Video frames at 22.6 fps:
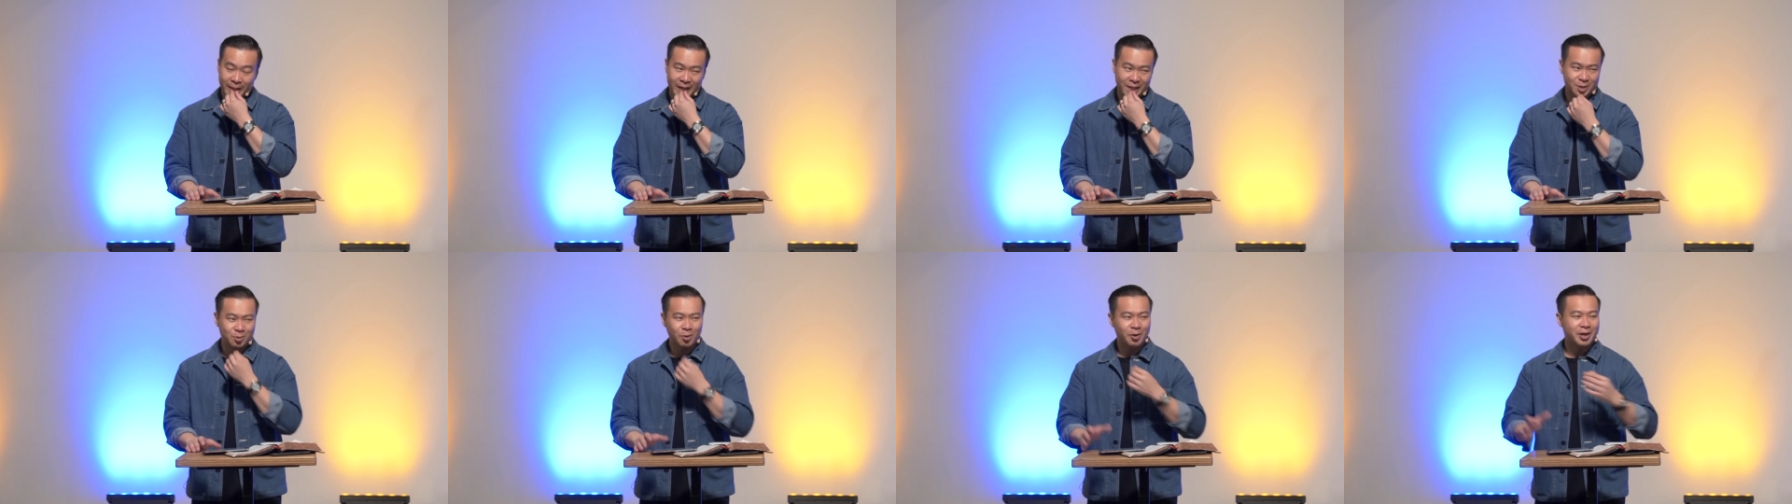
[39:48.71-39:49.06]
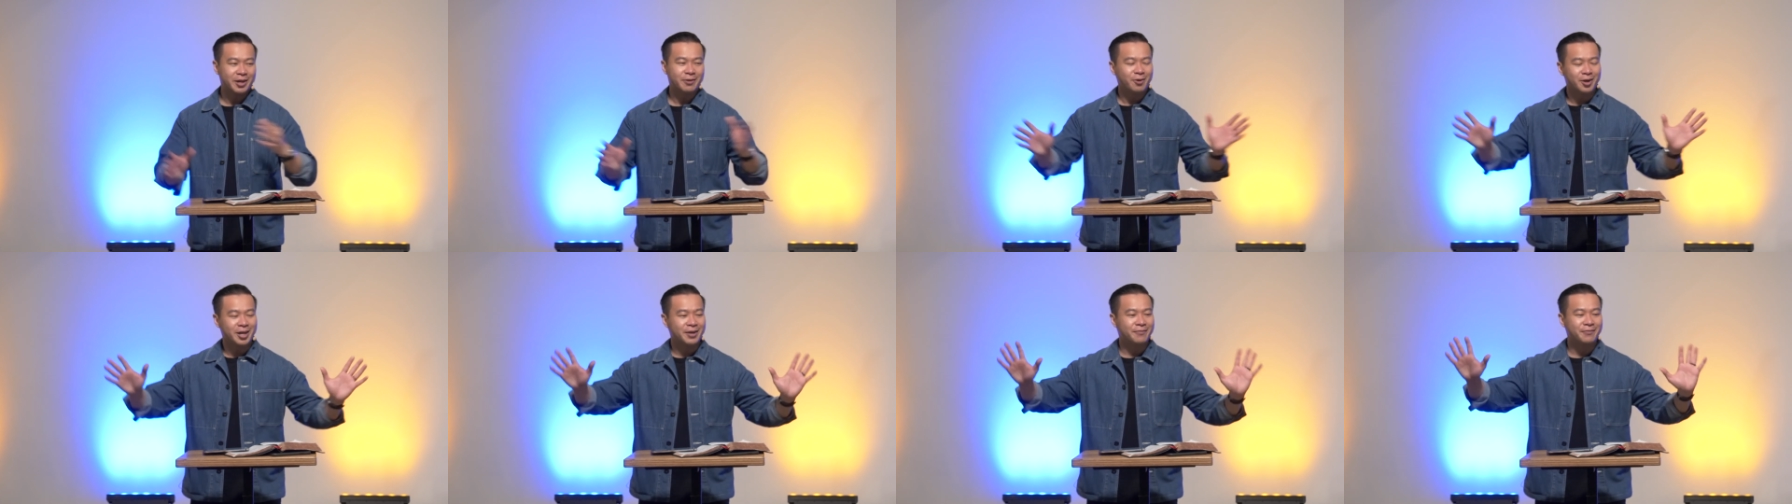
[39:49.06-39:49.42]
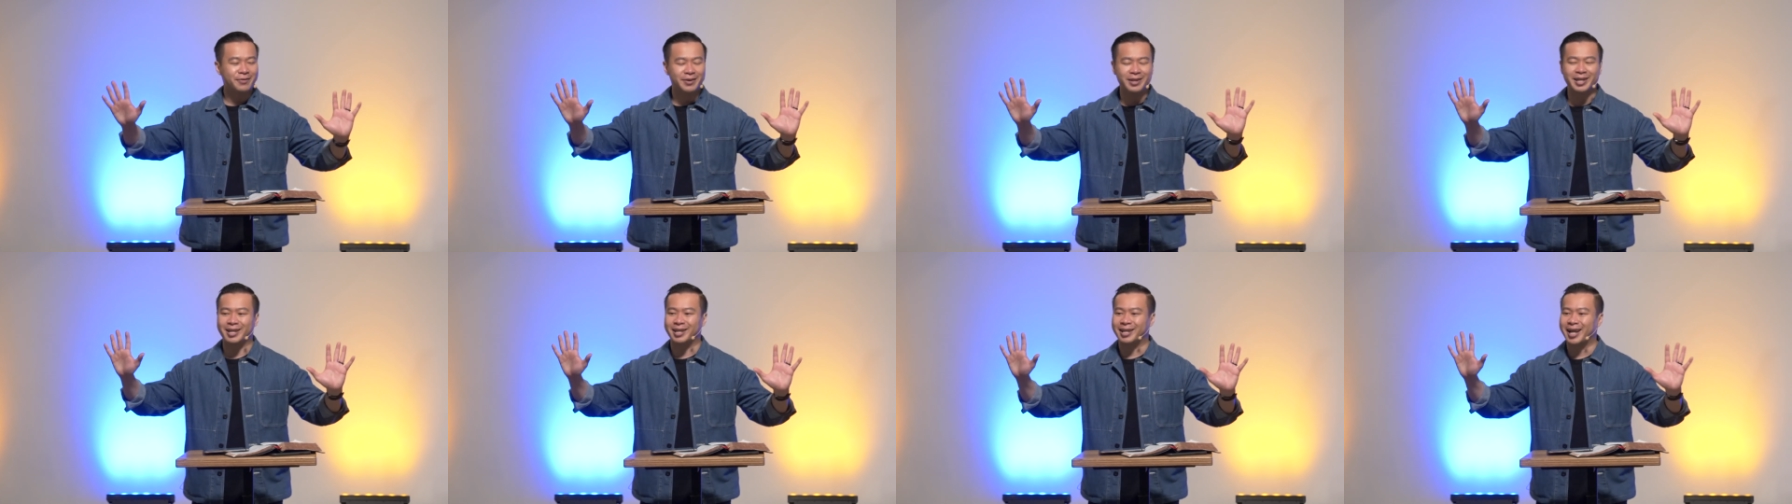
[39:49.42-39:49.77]
And so, you know,
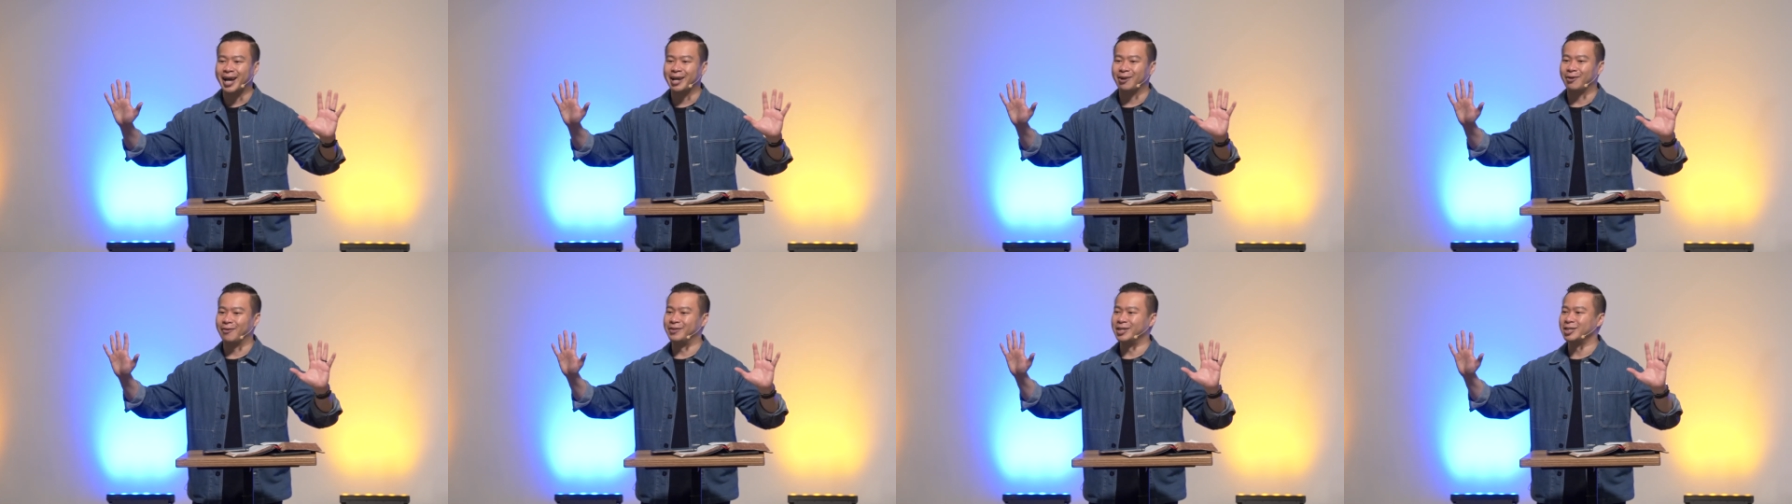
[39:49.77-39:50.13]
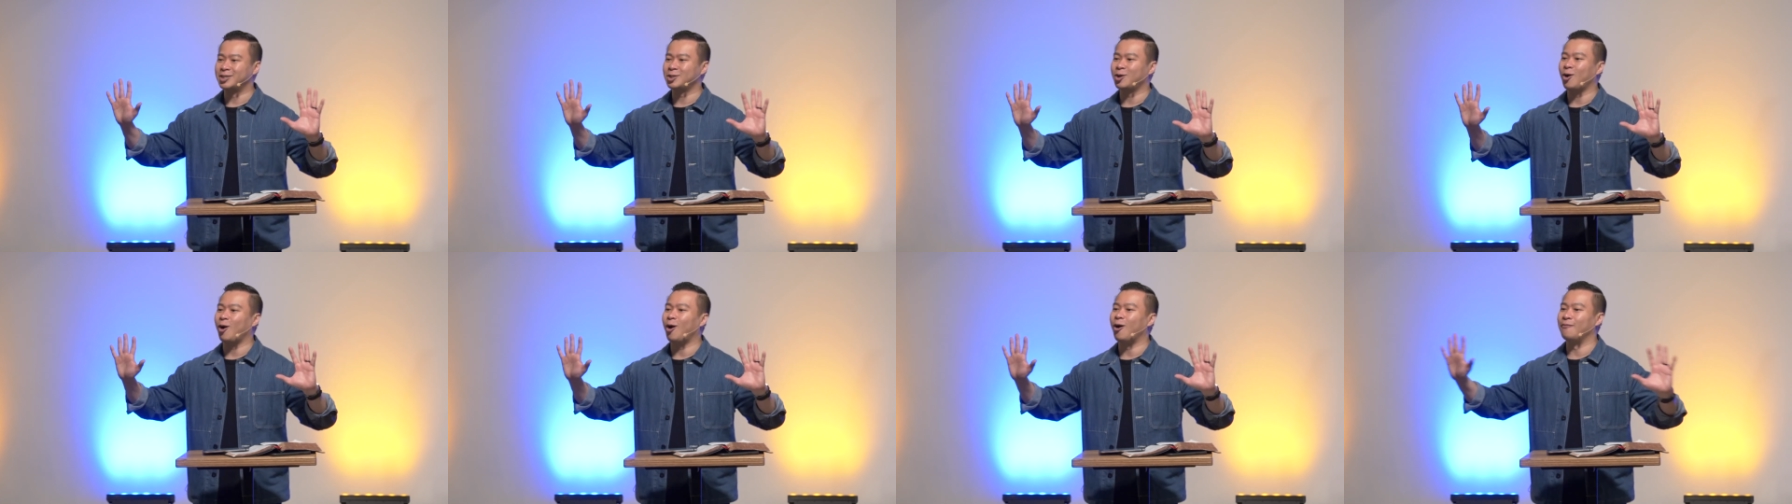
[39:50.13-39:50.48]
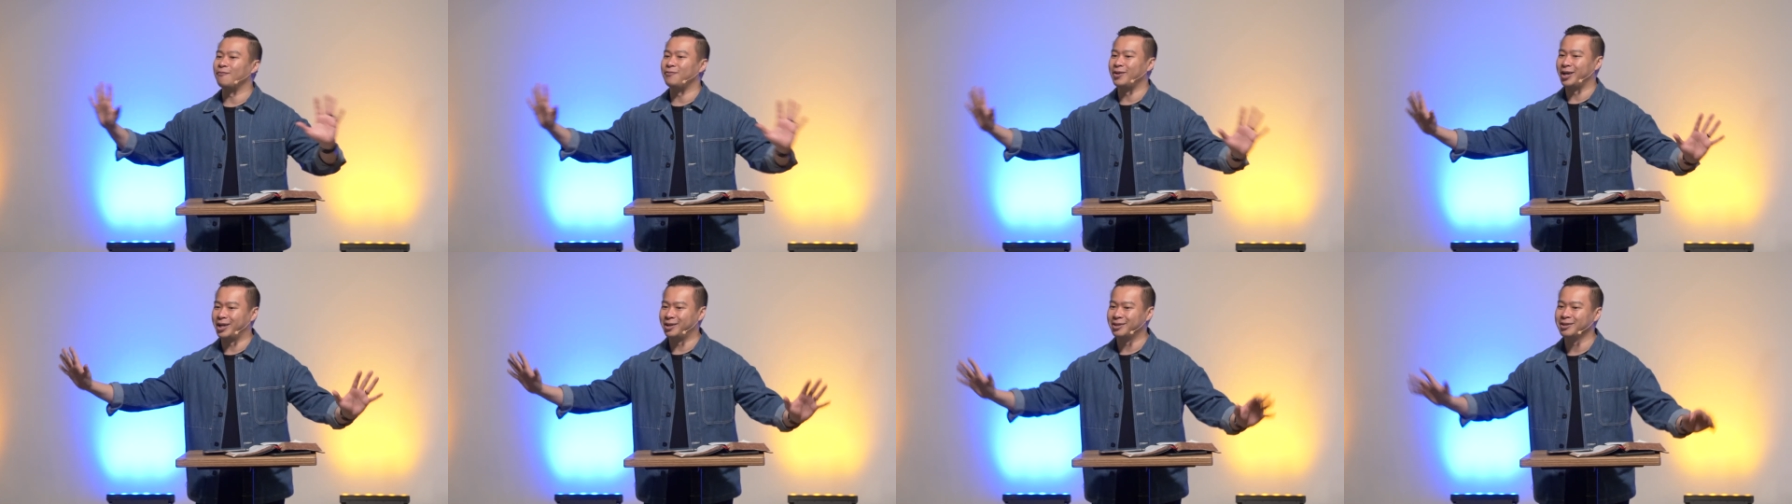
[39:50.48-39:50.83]
even in light of this
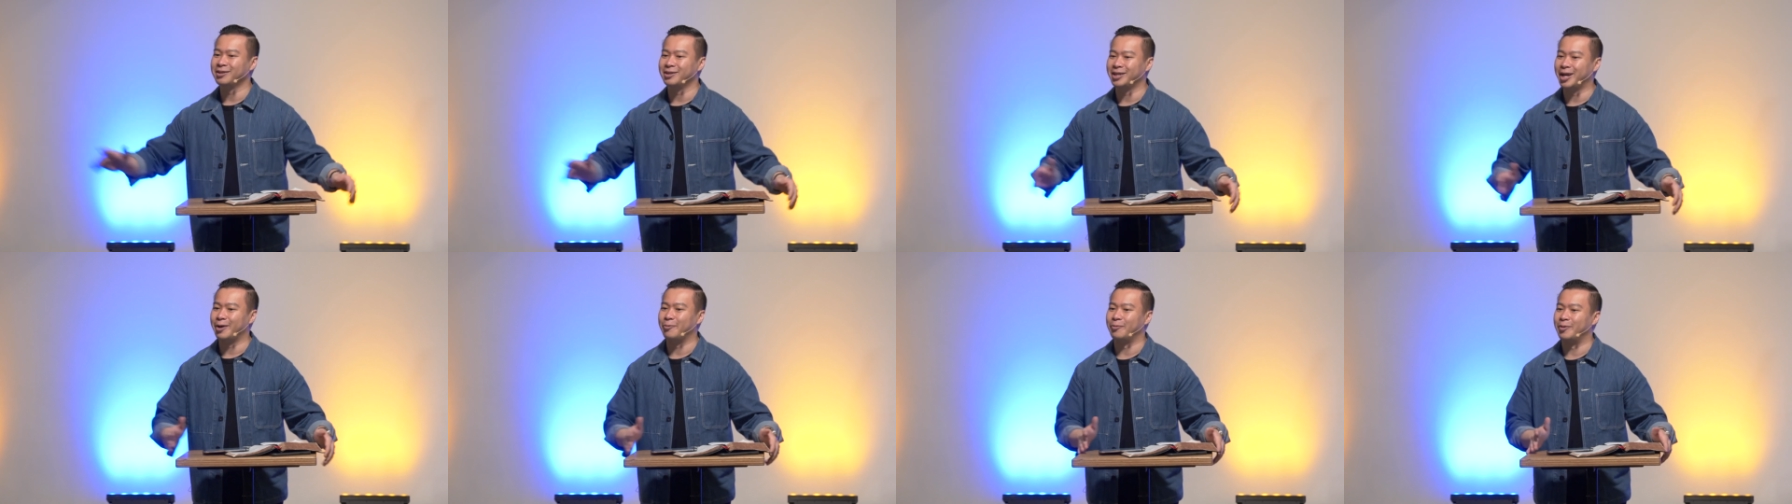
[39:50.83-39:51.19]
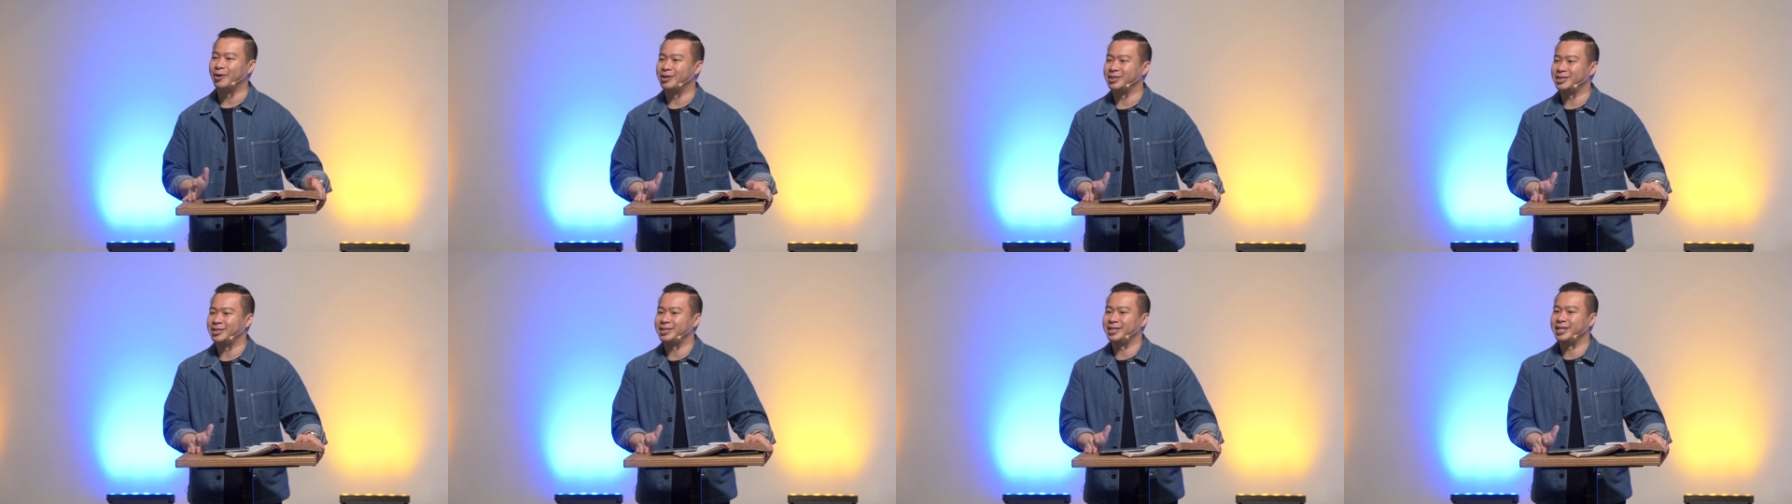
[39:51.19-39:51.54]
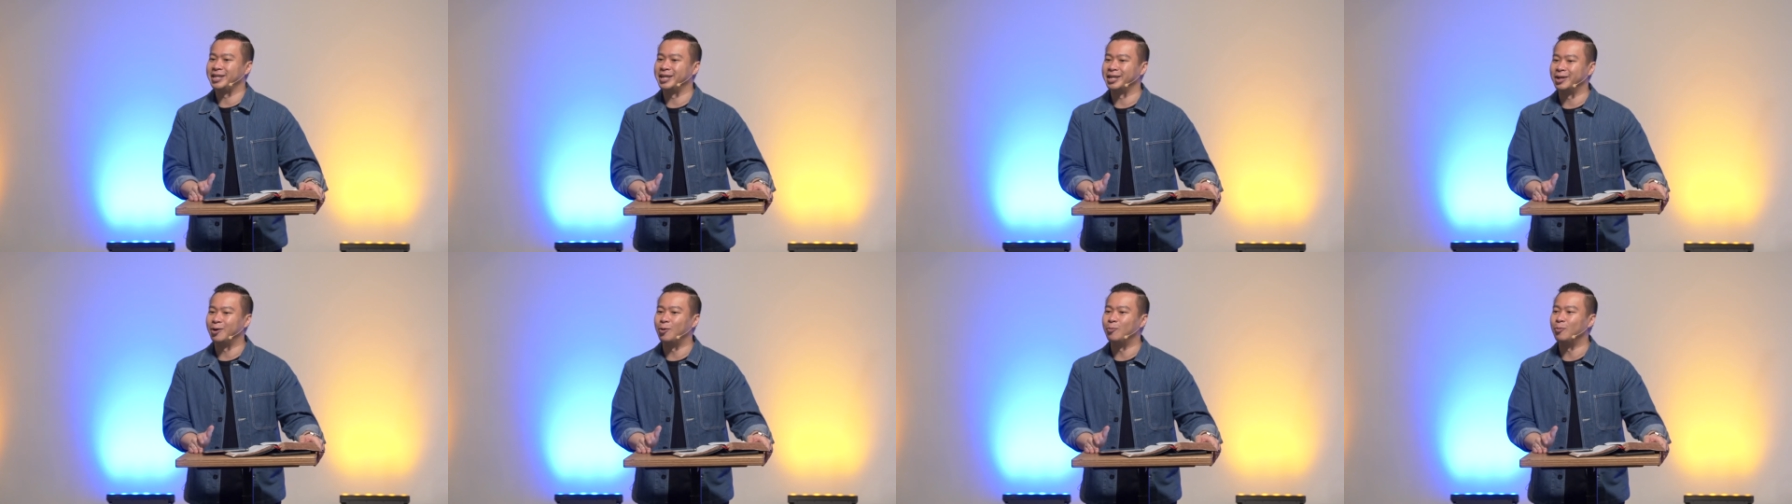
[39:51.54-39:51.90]
conflict that we are
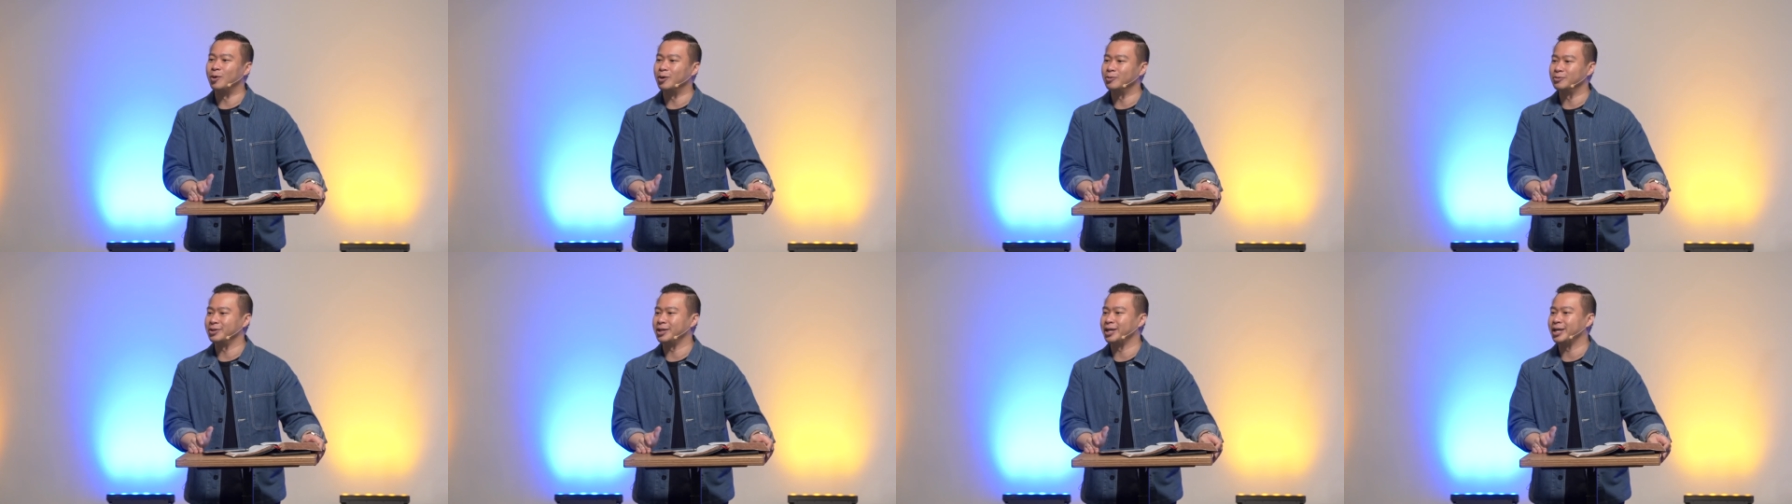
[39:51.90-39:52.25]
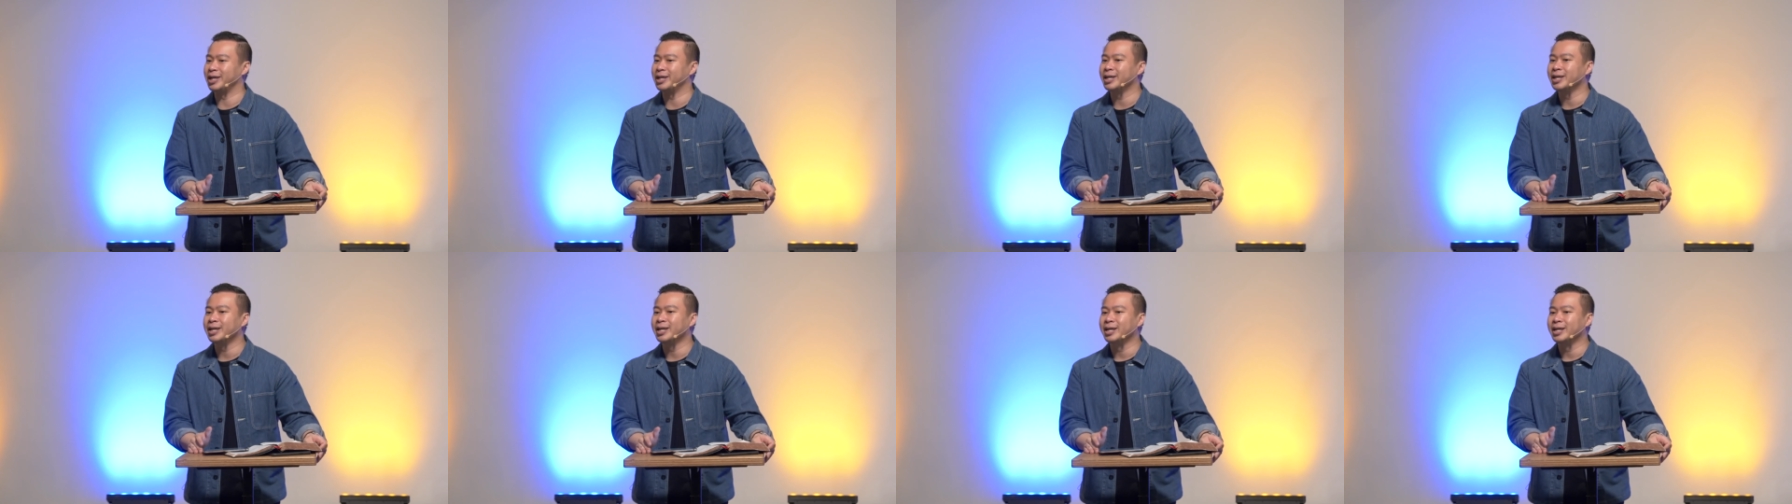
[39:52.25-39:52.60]
seeing in our world today,